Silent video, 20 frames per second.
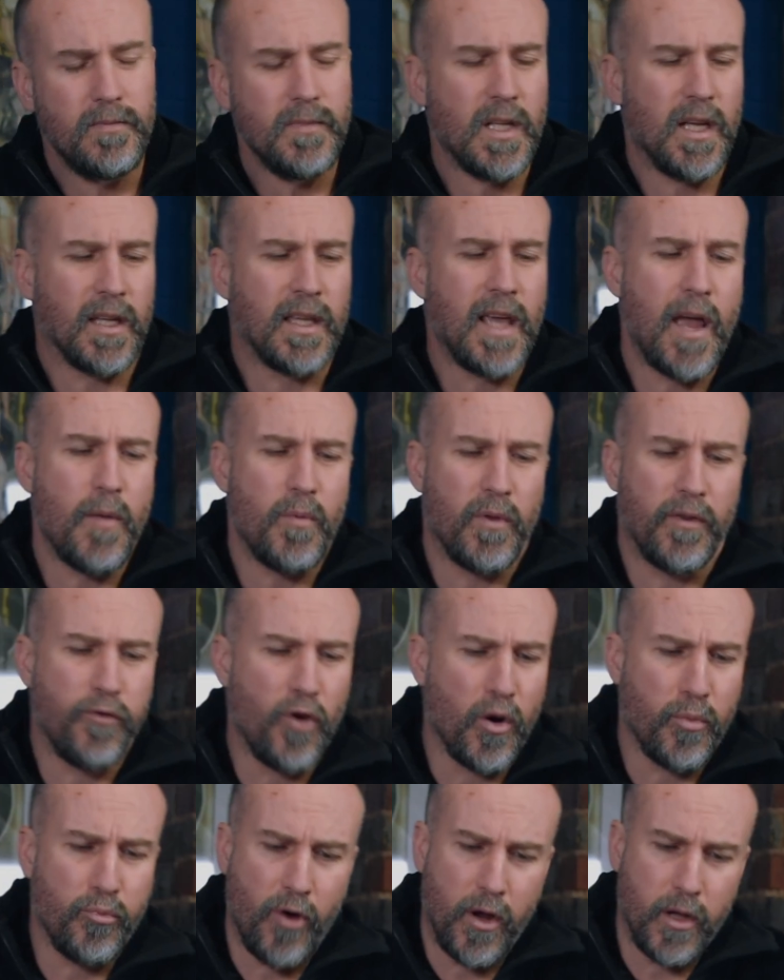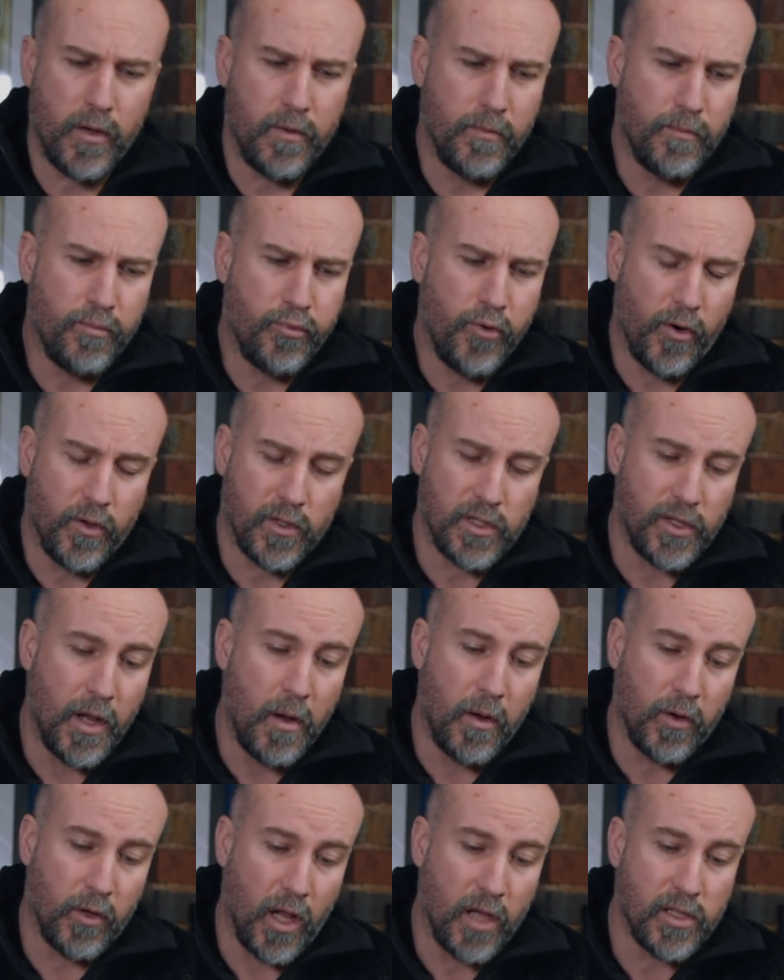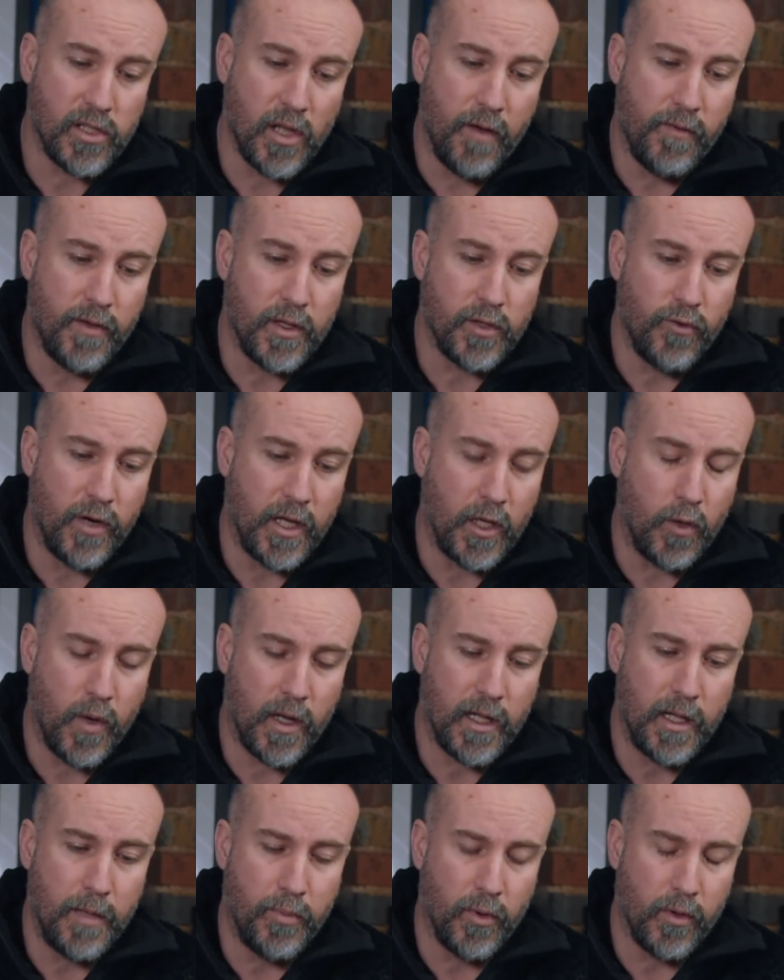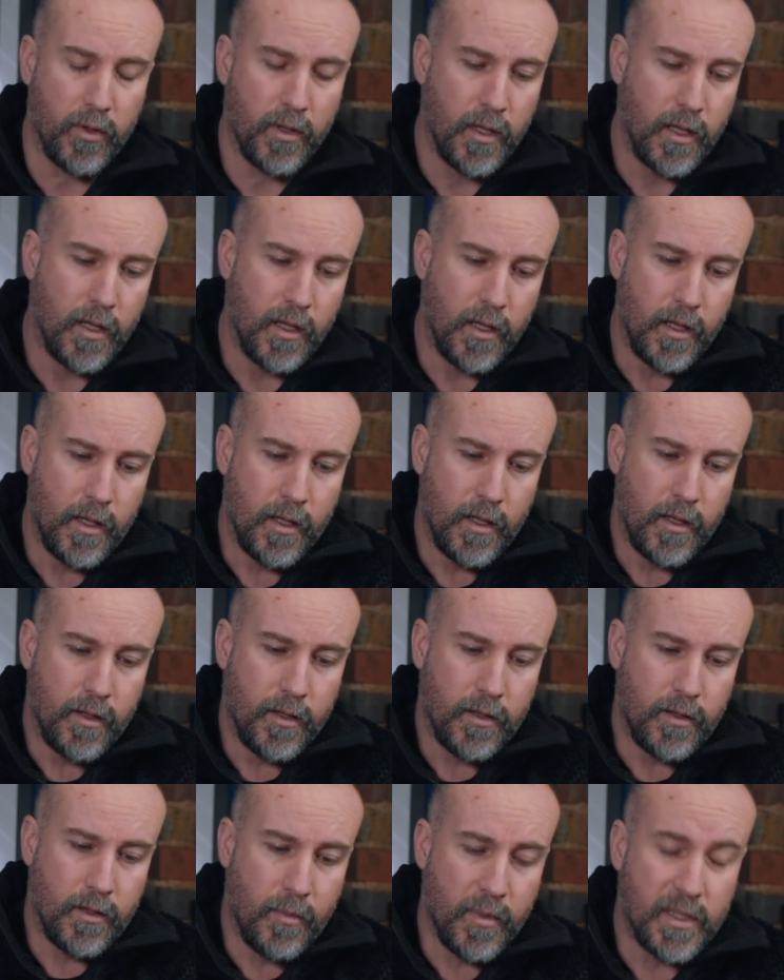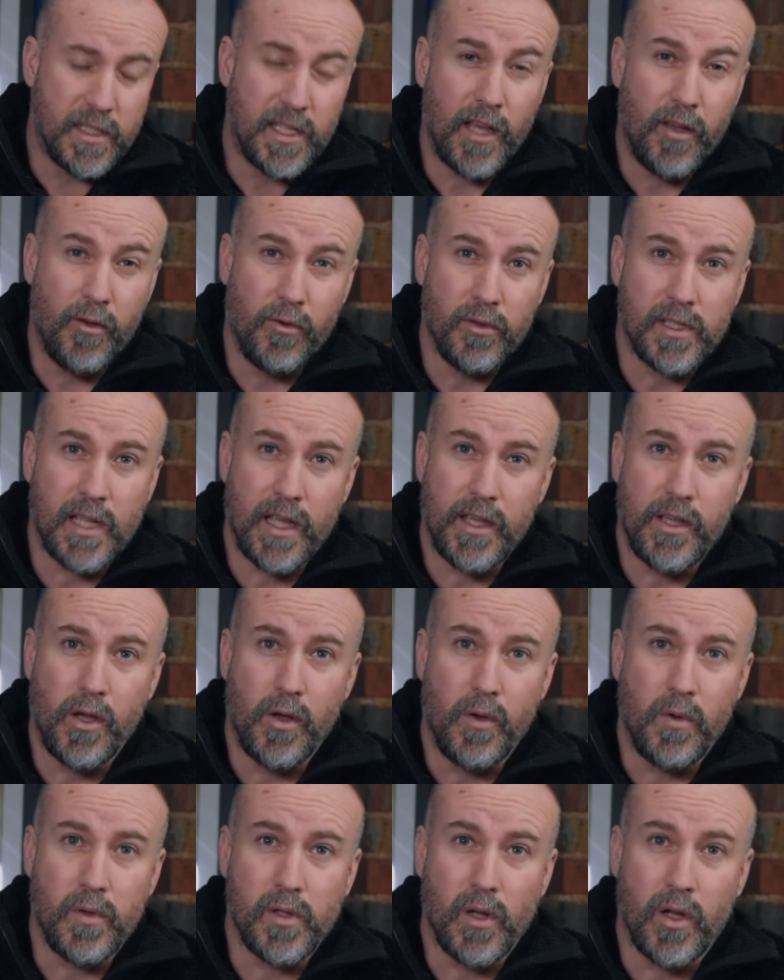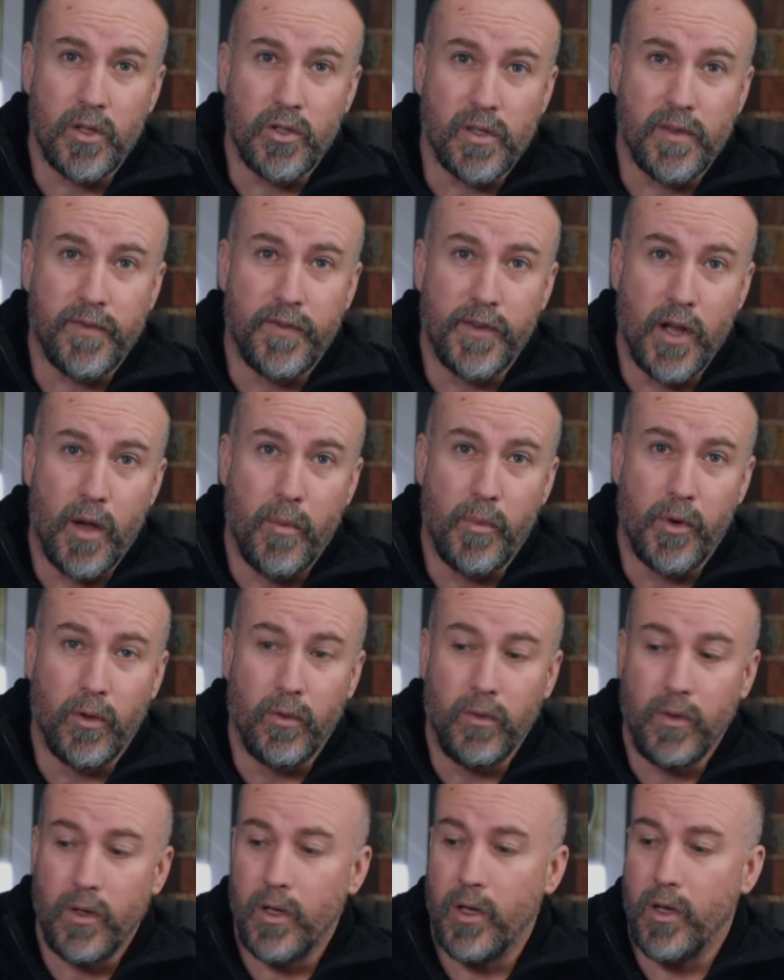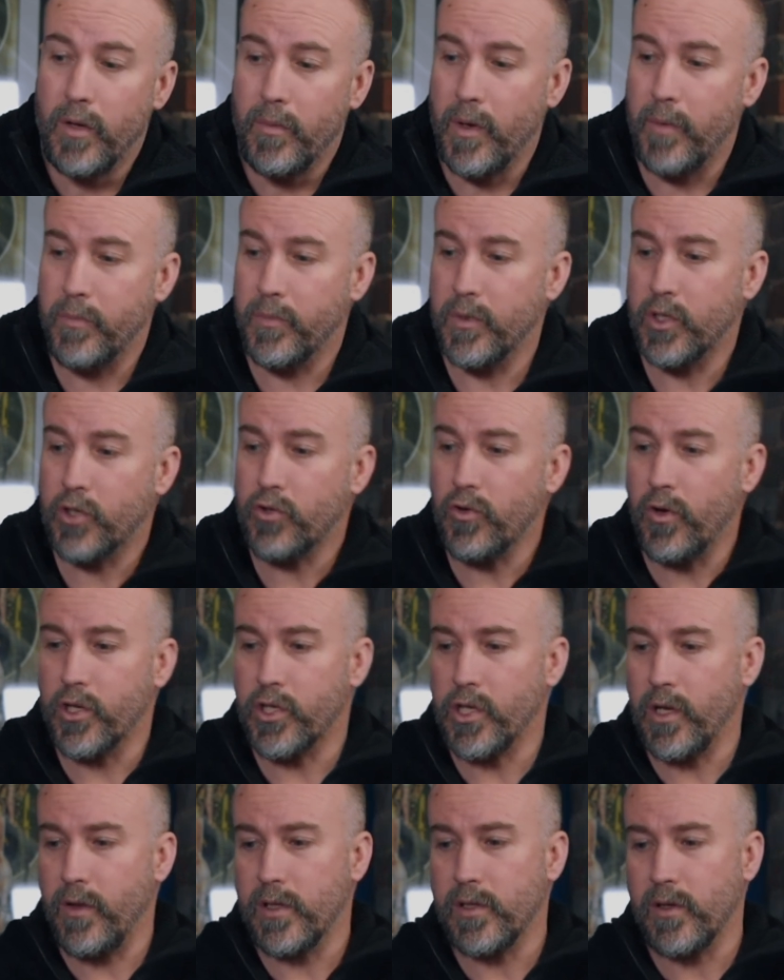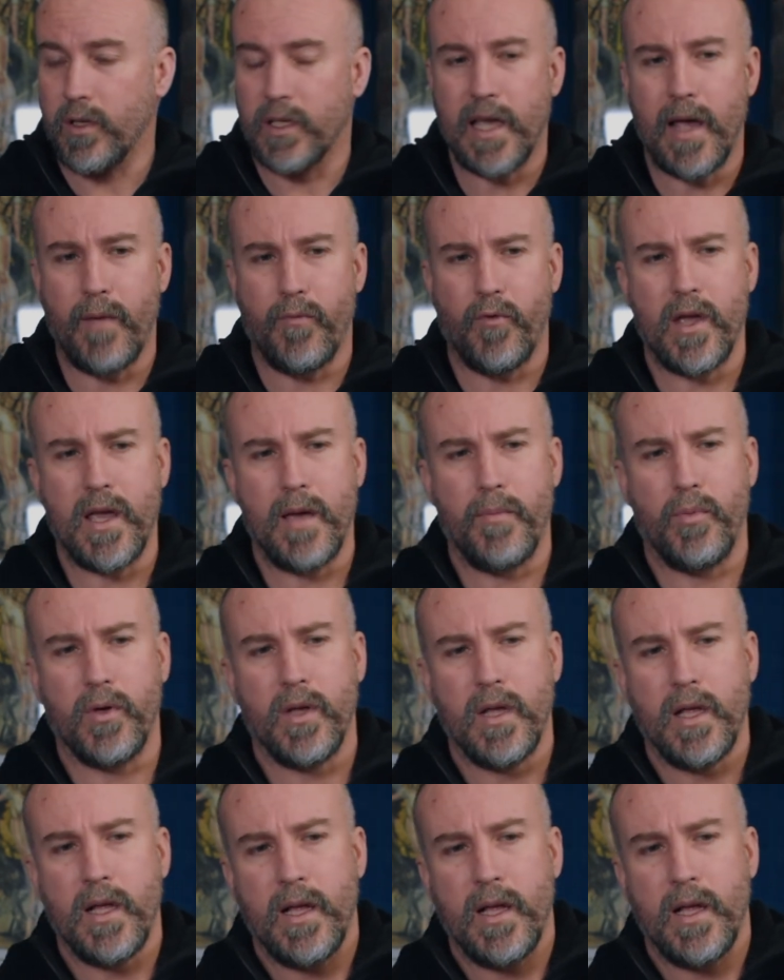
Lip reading: Again, with Frog.Pro products, I know I'll gloss over this really quickly, but the materials they use are just phenomenal. I'm going to try and show this on camera here, but